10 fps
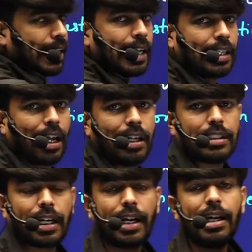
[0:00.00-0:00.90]
canal is
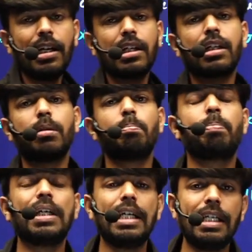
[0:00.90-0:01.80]

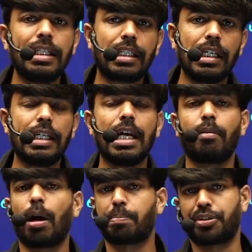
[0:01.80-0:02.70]
incompletely
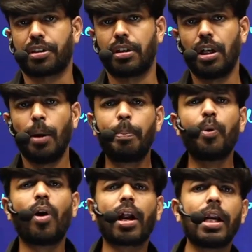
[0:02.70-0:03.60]
developed.
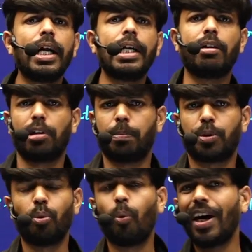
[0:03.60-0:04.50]
Poorly developed.
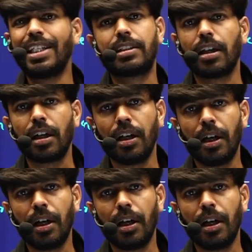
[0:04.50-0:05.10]
Why sir?